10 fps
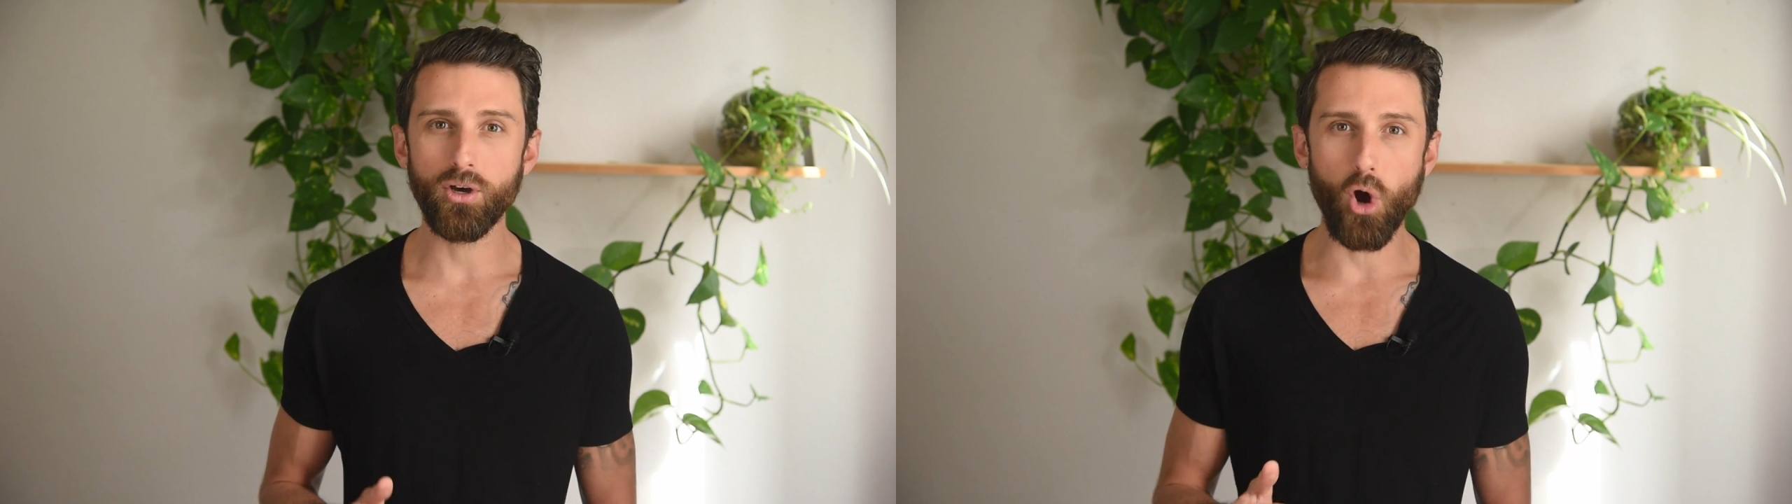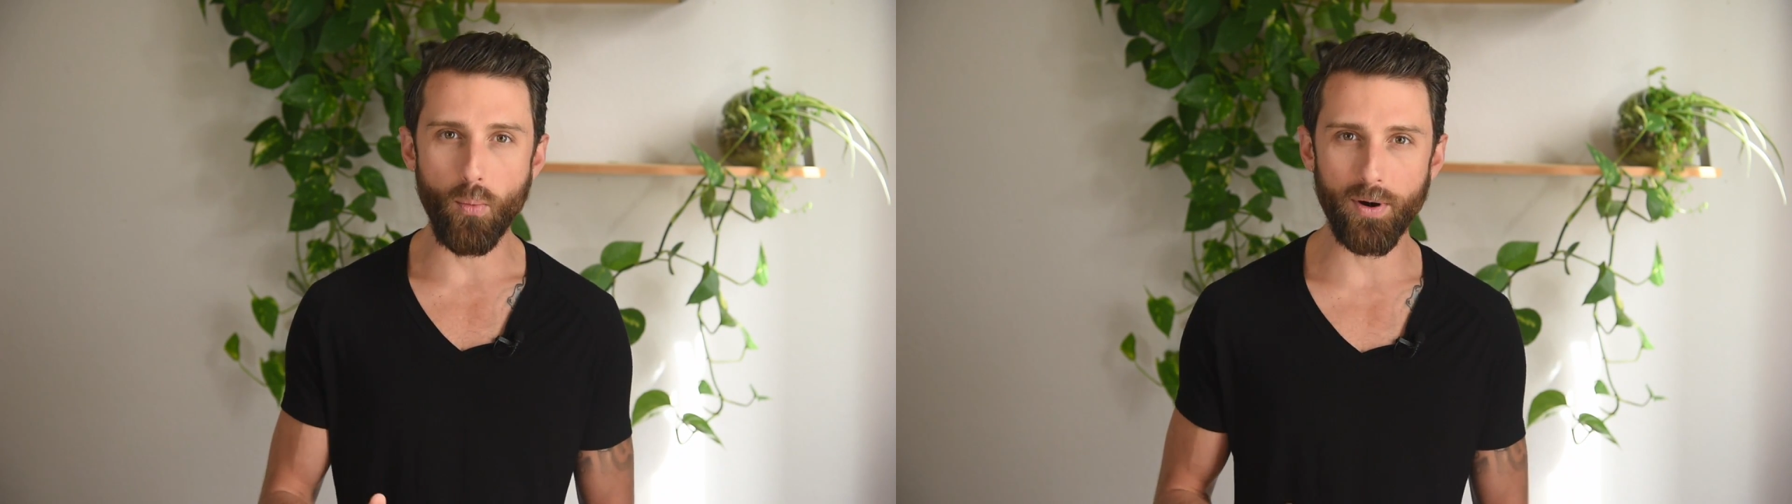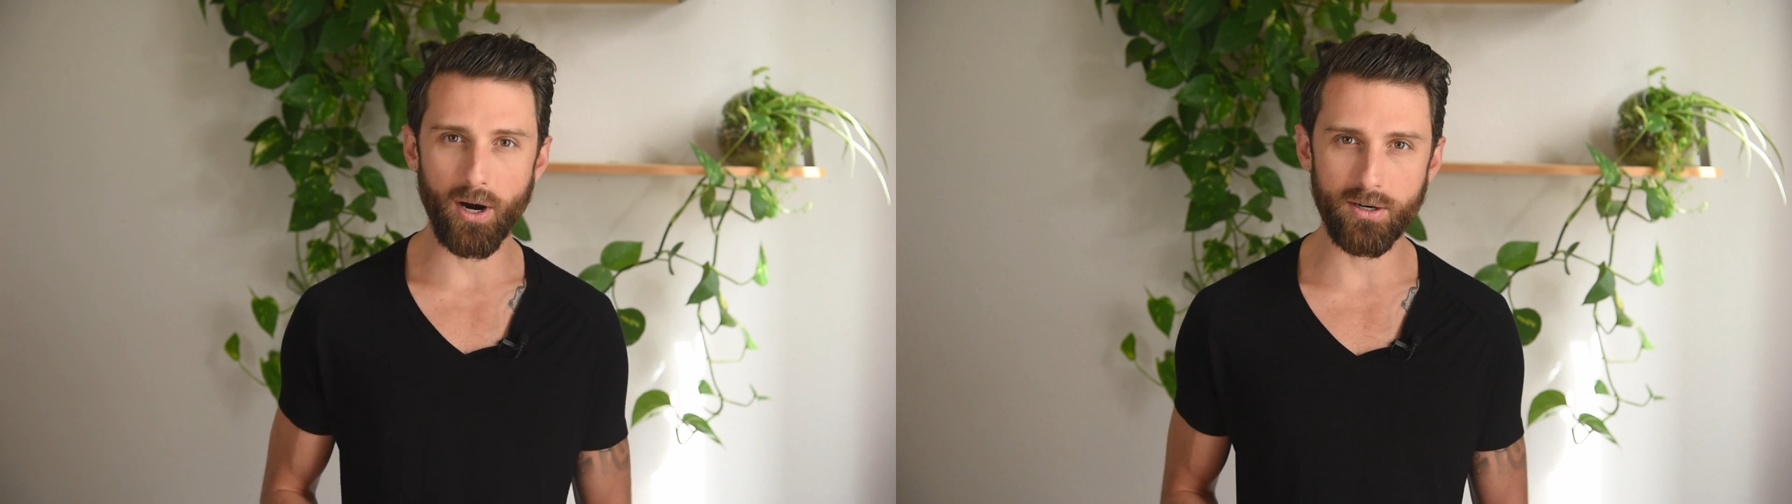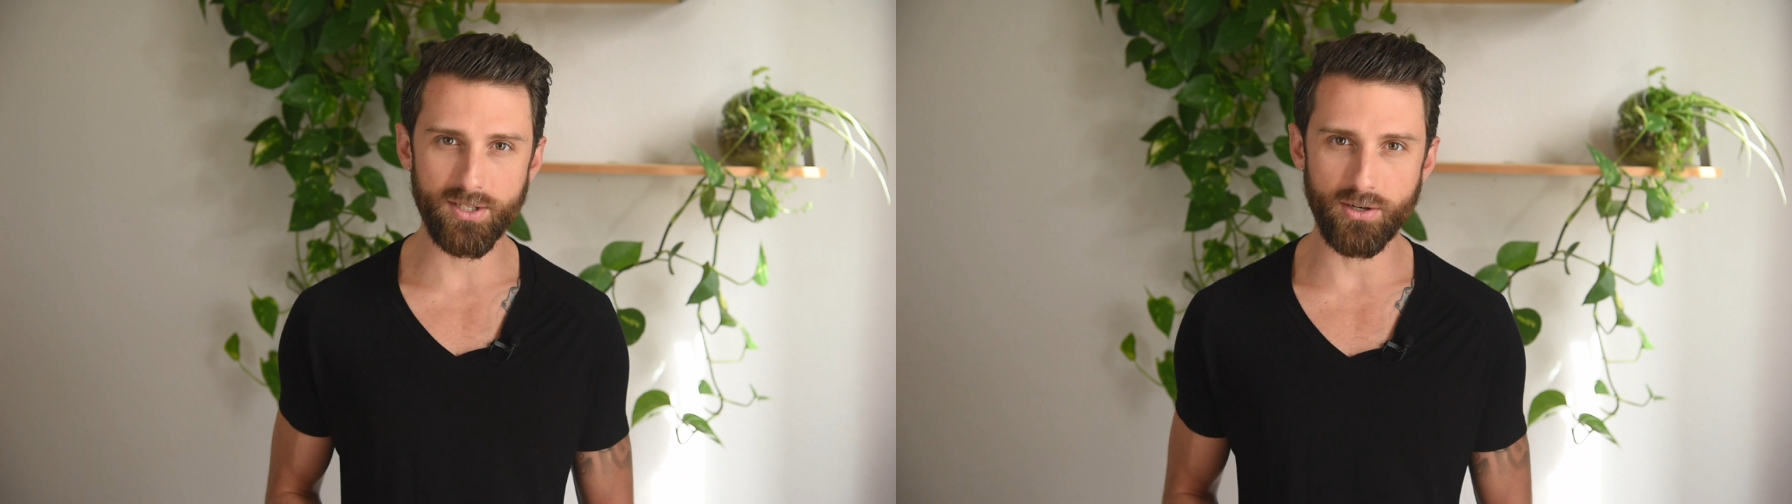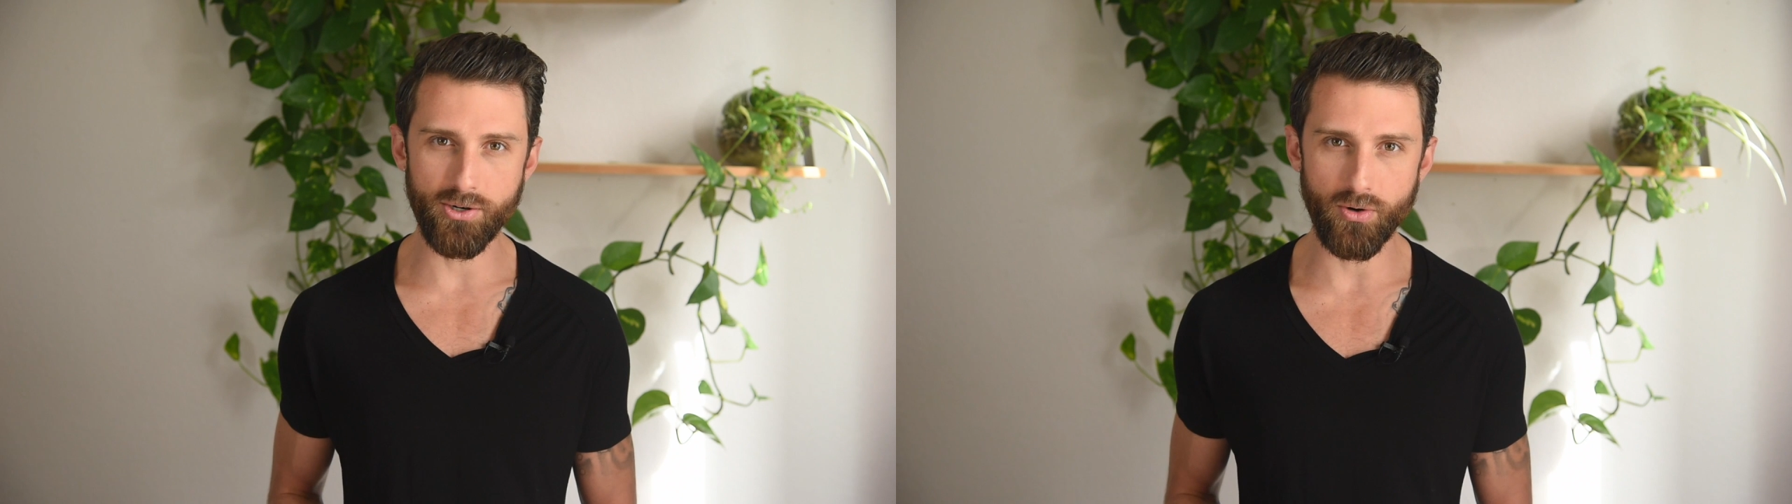open heart
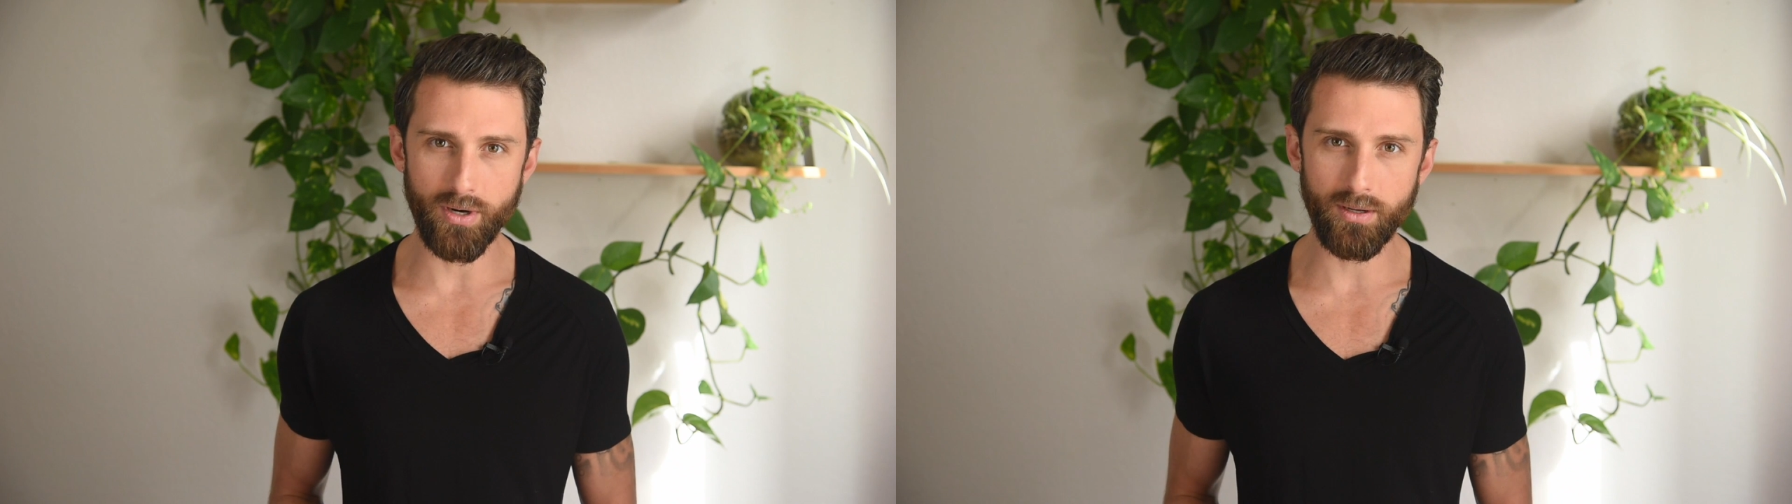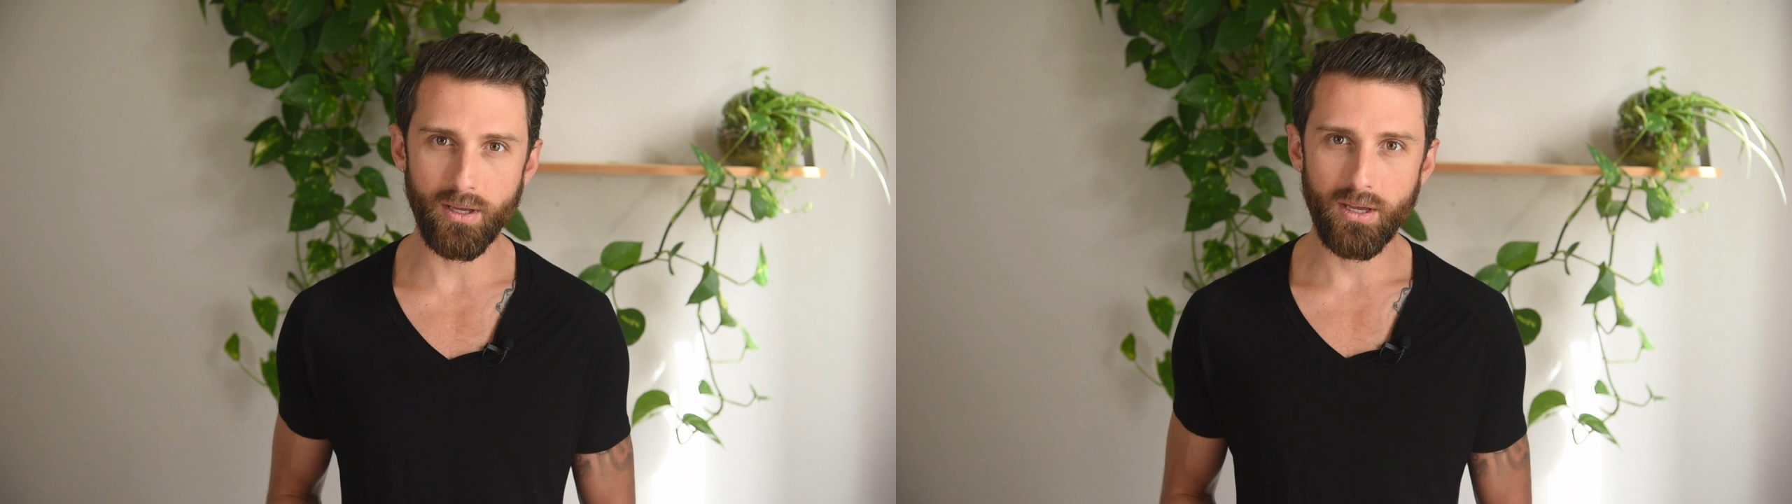surgery